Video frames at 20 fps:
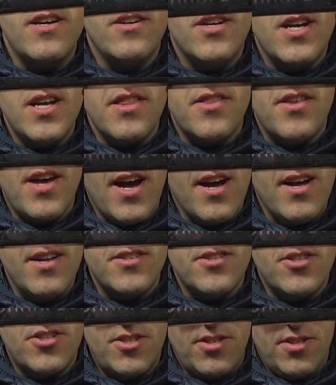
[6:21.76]
like
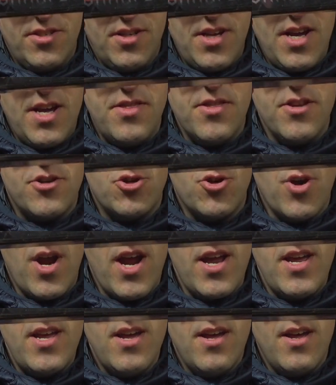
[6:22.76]
that in the
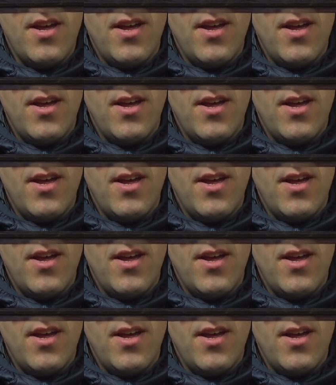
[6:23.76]
tray,